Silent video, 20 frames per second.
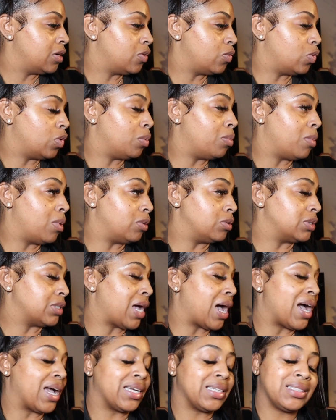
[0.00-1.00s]
Well,
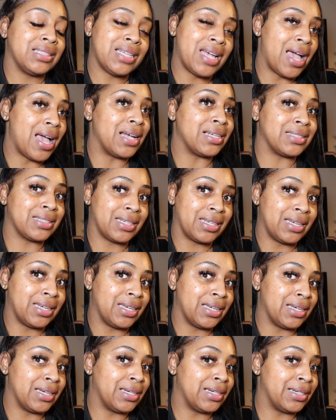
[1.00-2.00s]

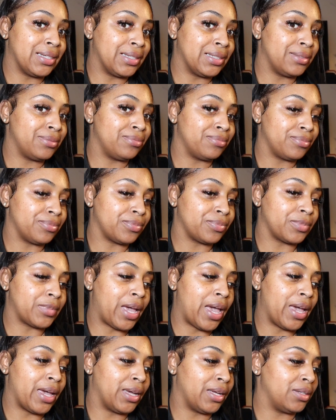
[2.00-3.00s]
multitasking,
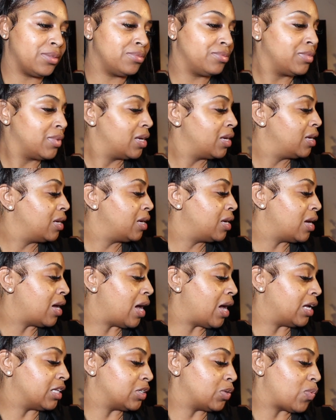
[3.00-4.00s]
okay?
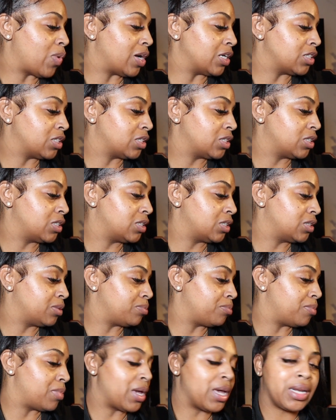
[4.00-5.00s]
I had to wash
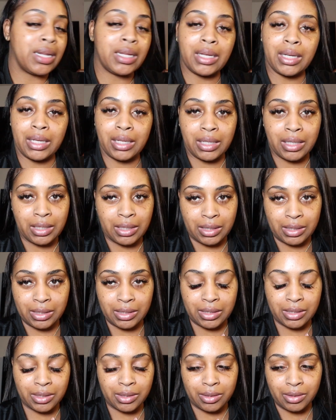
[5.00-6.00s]
bedding
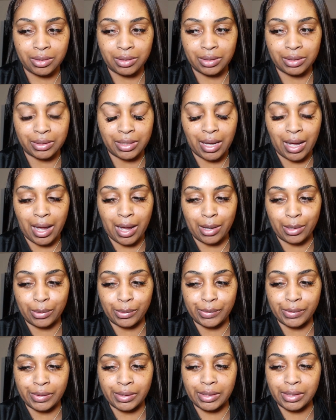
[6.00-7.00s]

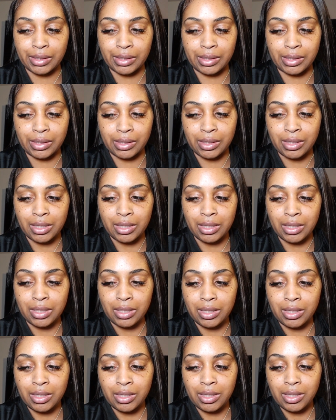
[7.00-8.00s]
towels,
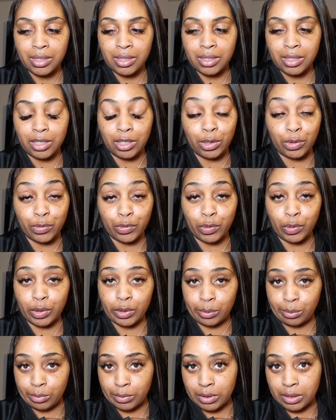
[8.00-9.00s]

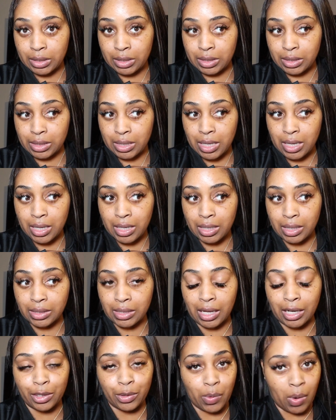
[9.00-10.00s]
uniforms, because
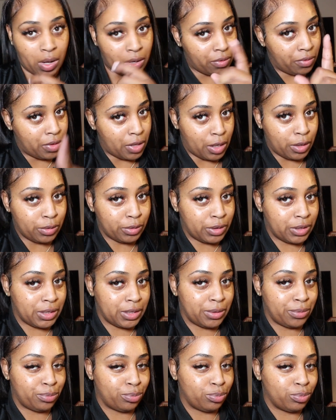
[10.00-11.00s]
I do all of
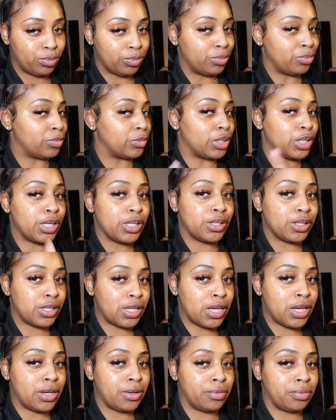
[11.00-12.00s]
those. The other
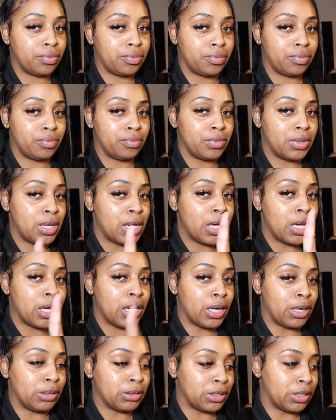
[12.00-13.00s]
stuff
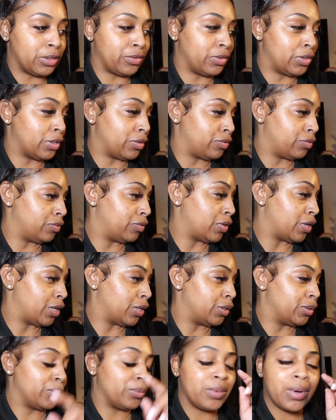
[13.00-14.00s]
goes to the flip and
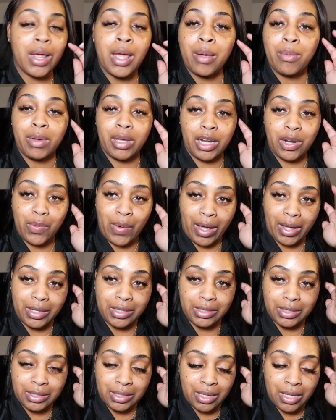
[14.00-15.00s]
fold. But
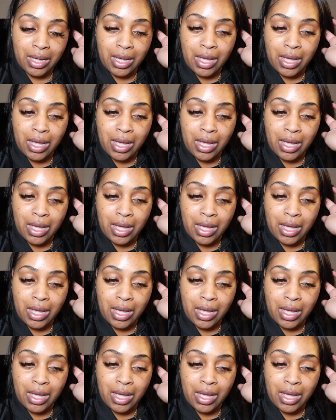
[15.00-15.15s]
anyways,